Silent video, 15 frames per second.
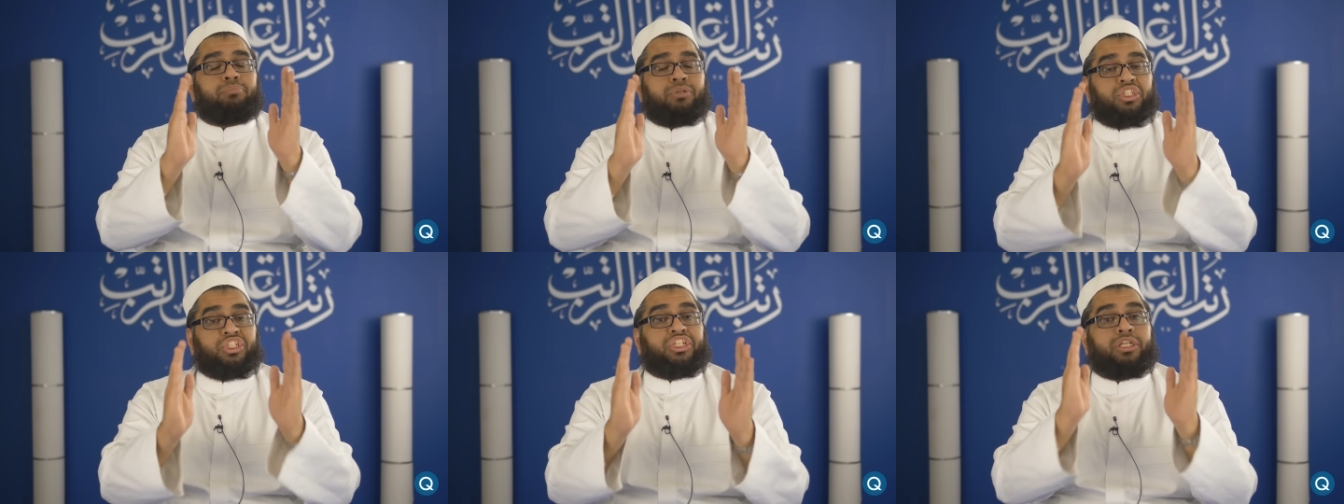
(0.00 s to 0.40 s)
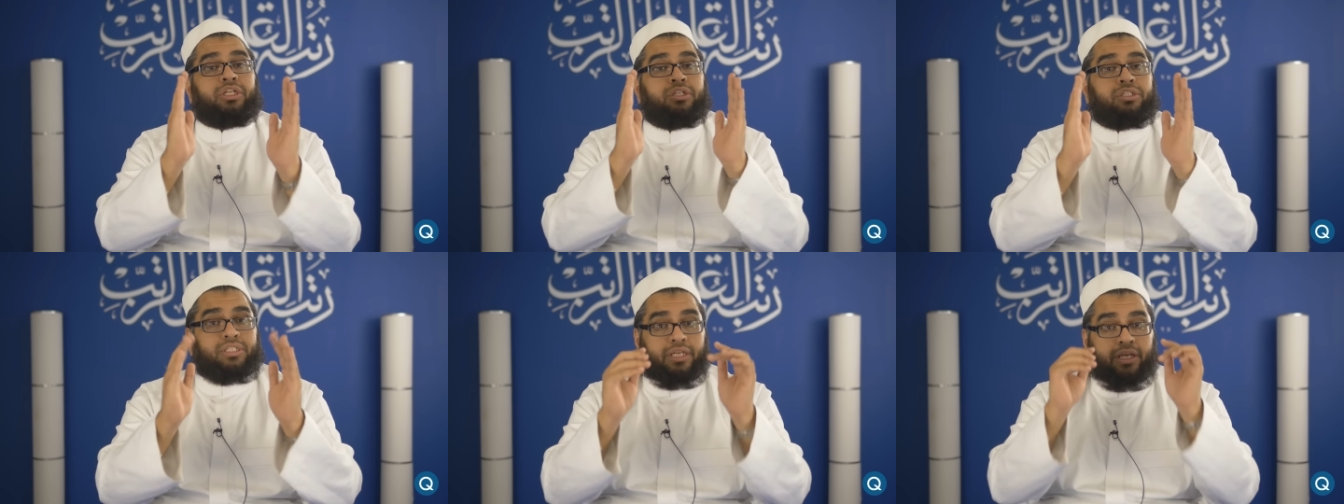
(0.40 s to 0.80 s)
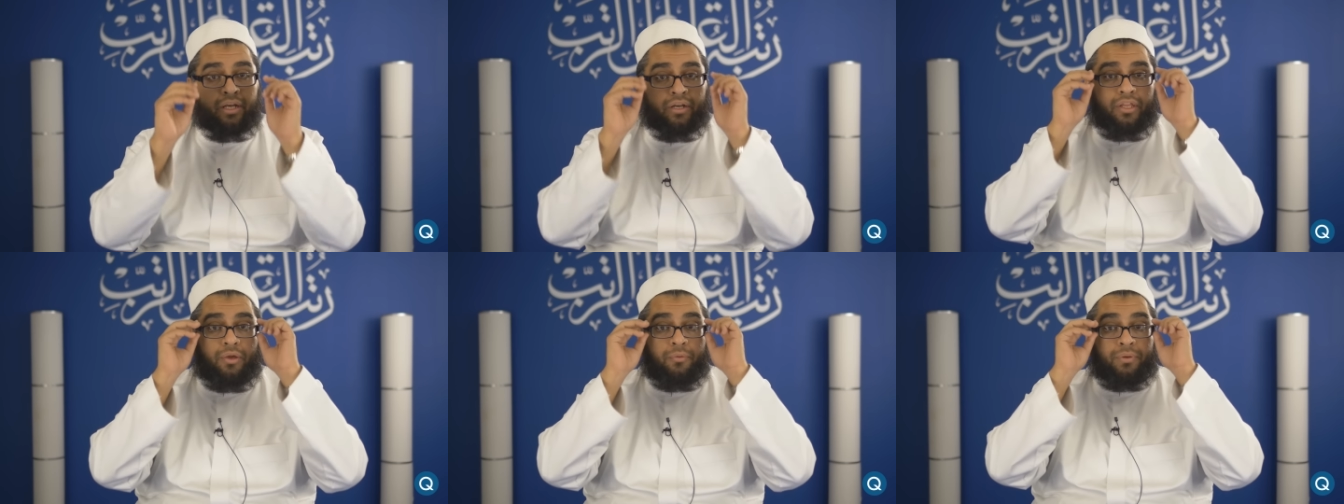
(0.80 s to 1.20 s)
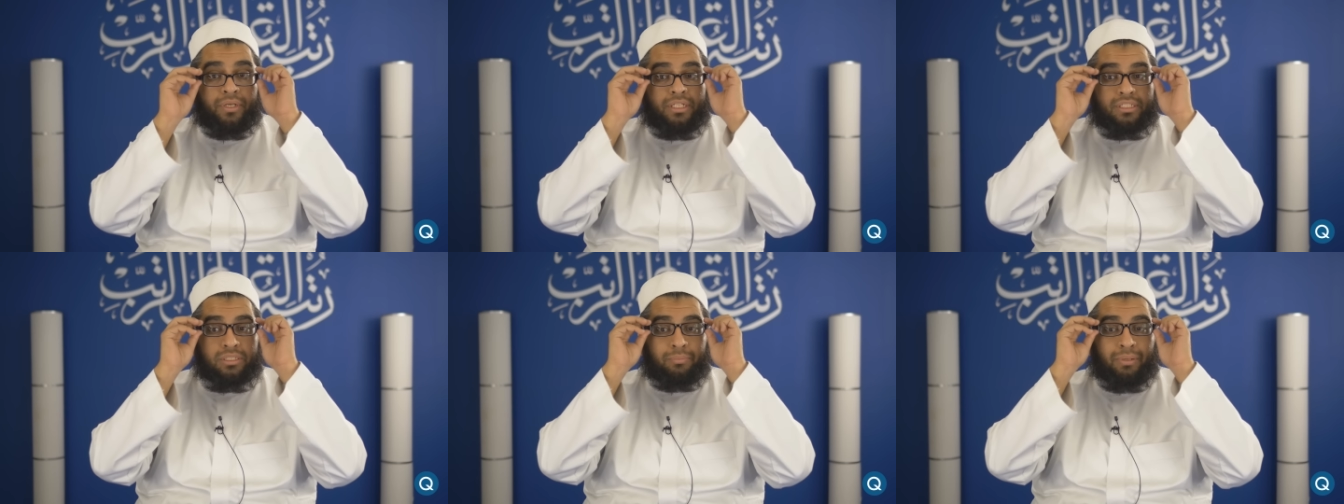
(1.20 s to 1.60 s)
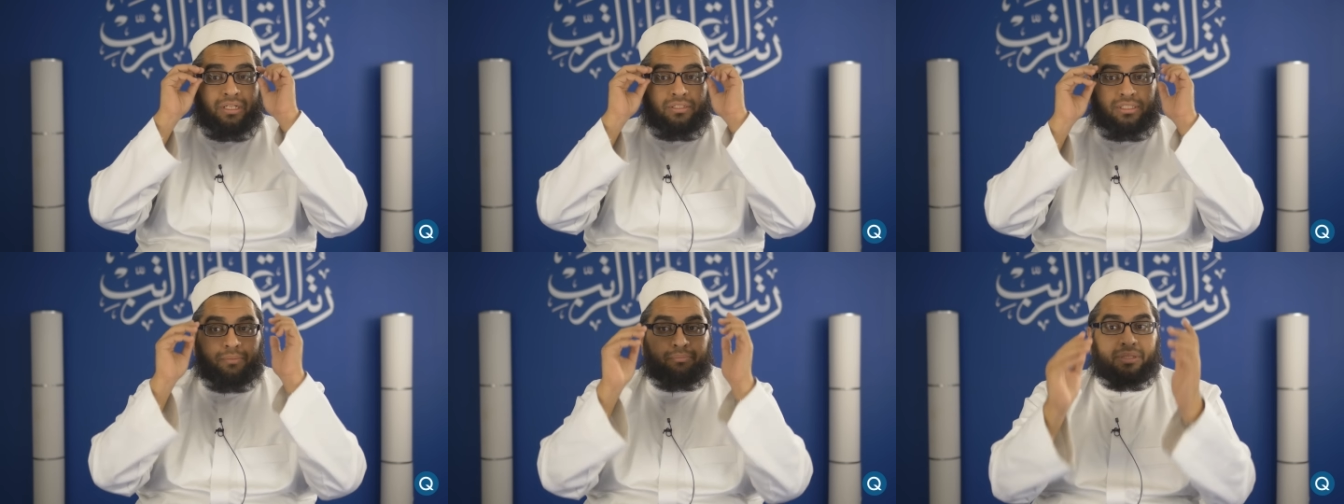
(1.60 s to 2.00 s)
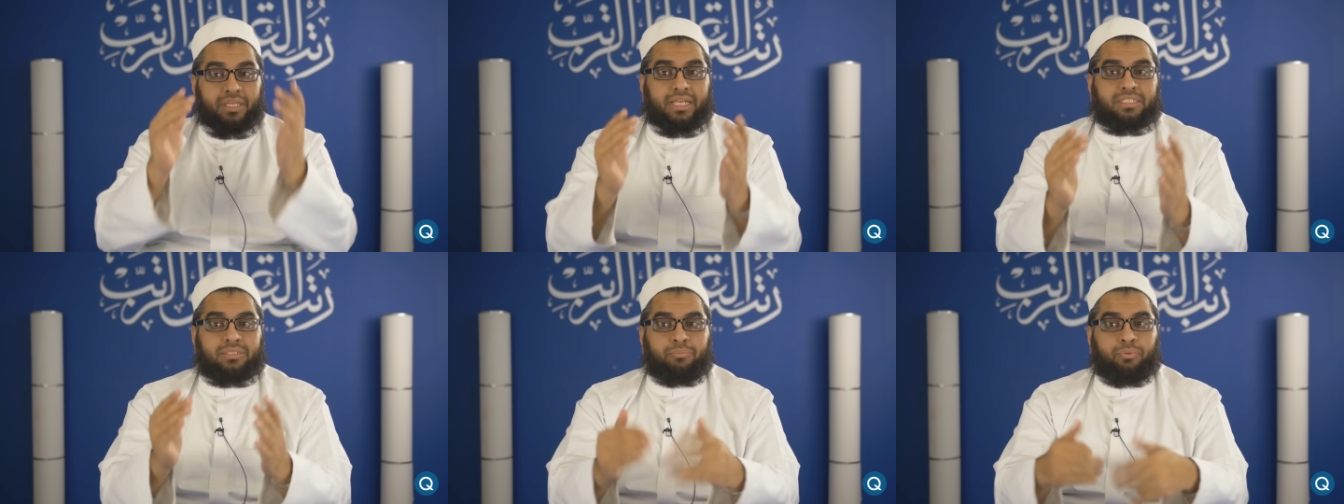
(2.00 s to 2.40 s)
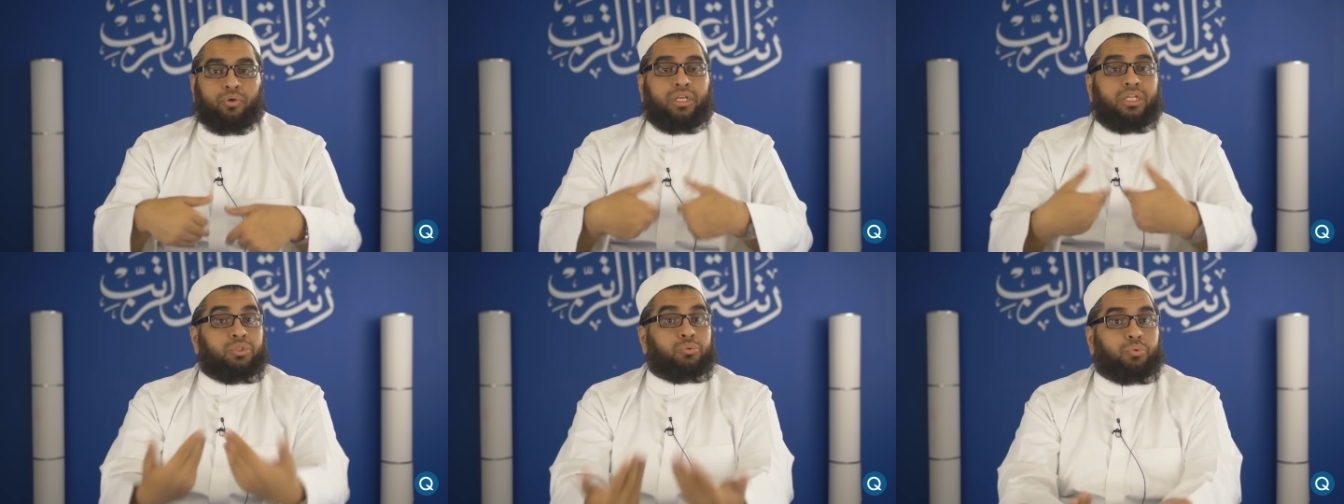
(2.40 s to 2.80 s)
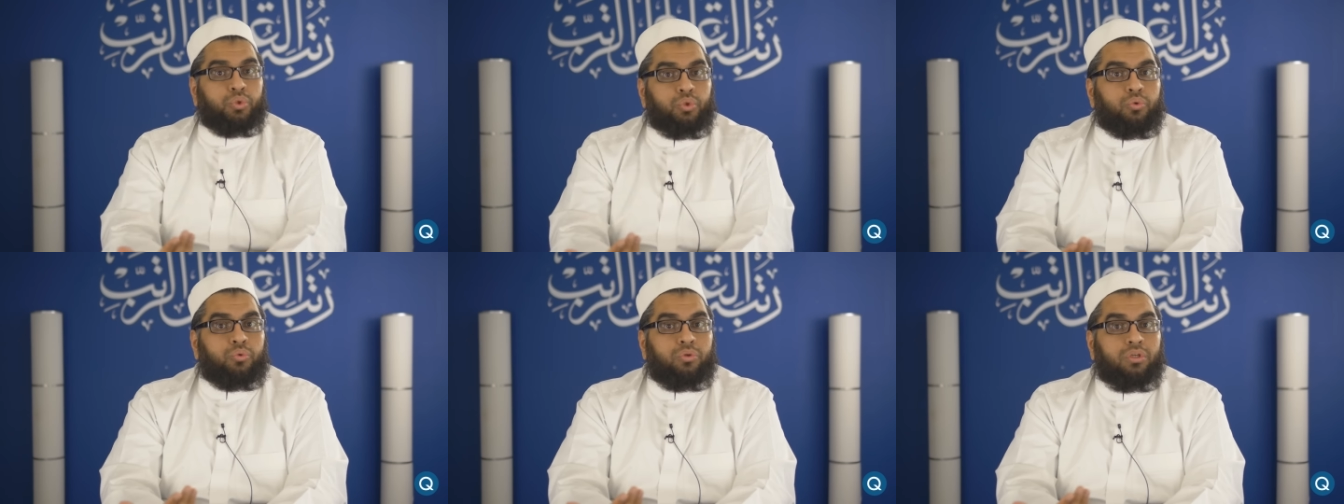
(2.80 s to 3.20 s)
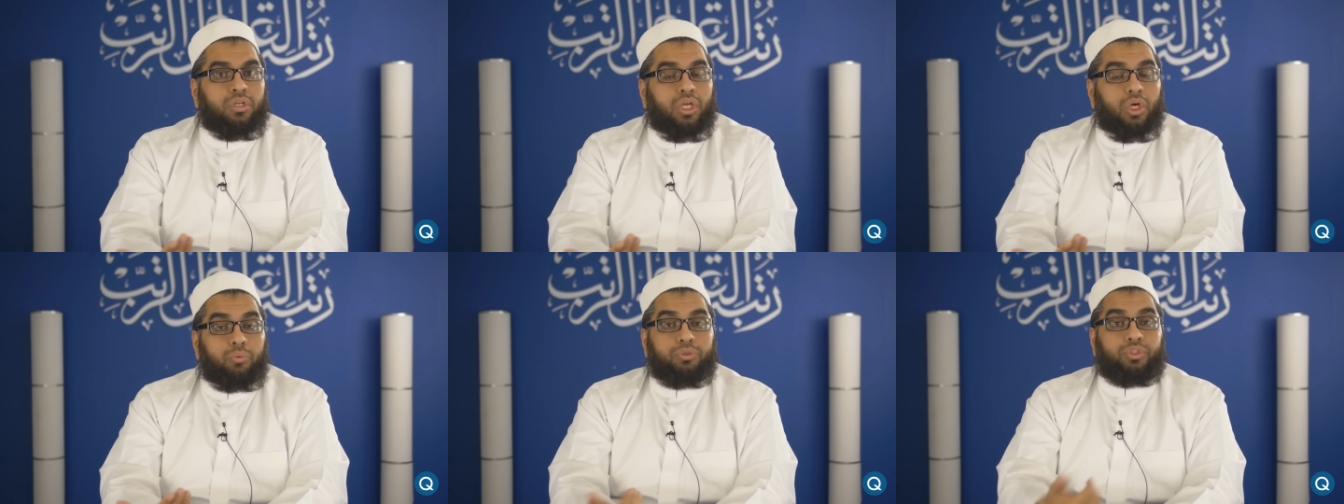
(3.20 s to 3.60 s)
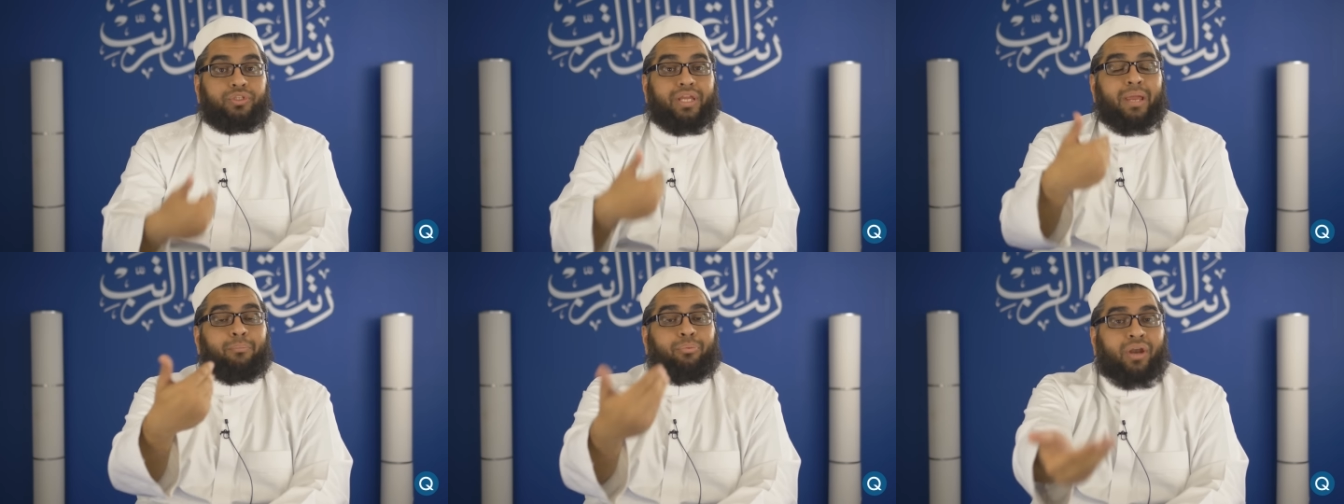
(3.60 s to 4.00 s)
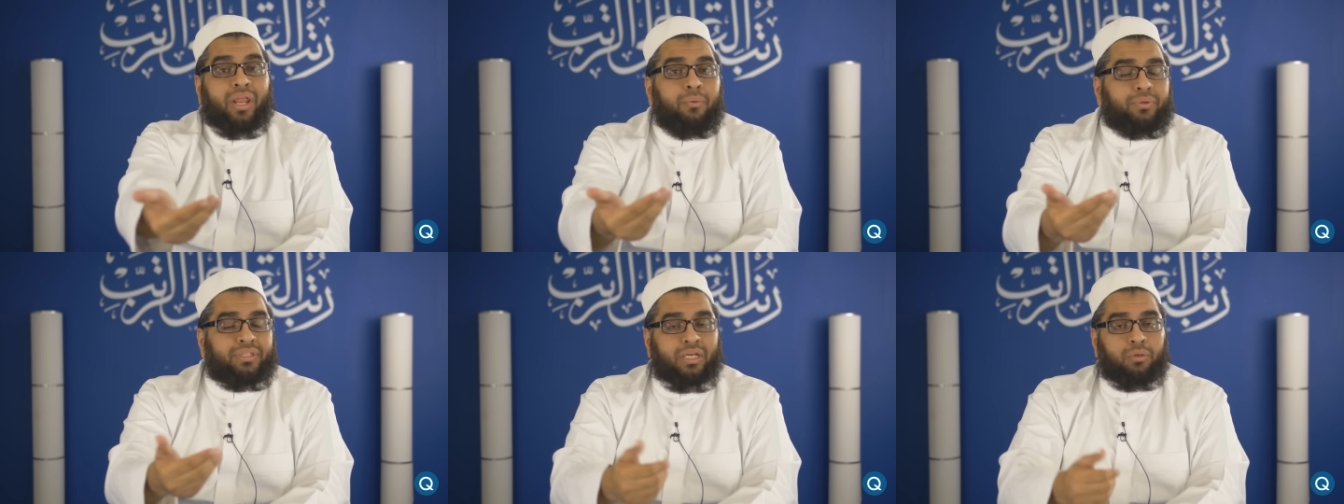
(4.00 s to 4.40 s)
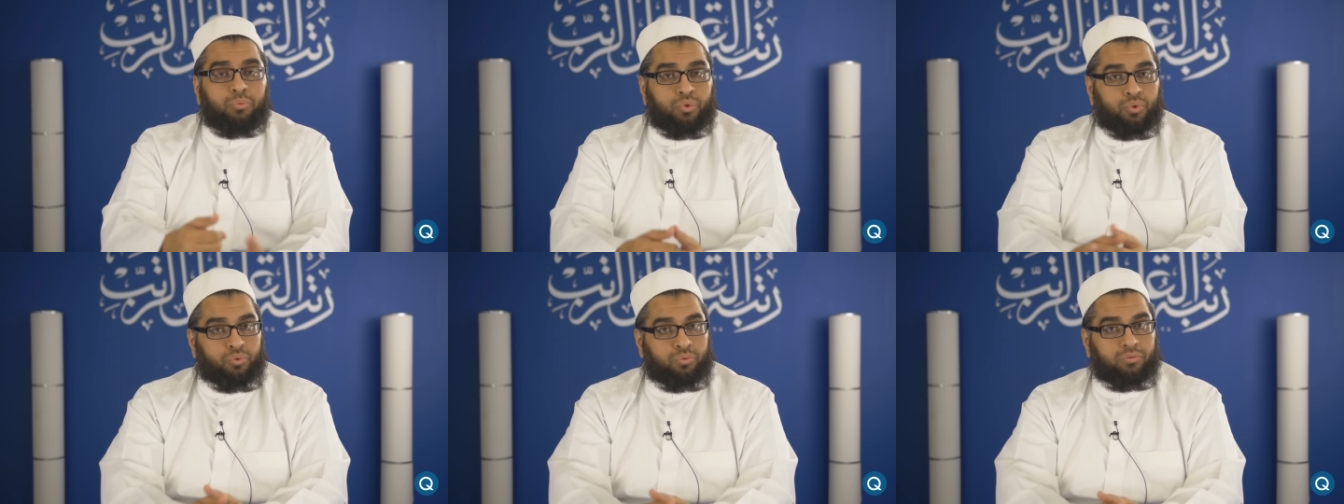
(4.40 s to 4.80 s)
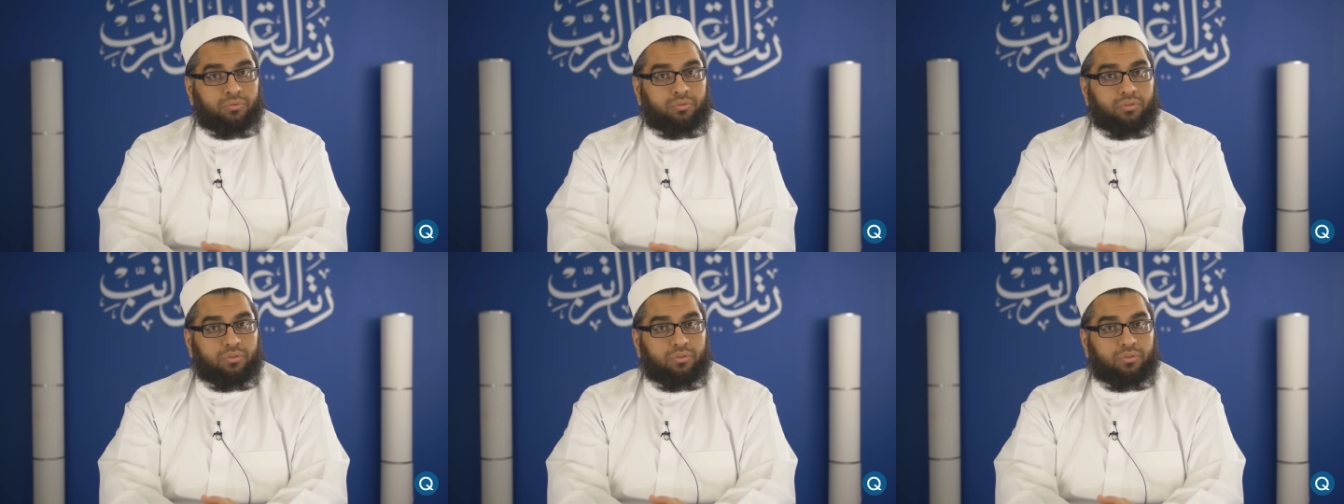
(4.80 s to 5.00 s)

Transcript: particular scenario and it's about something as important as wudu, which you can't pray without wudu.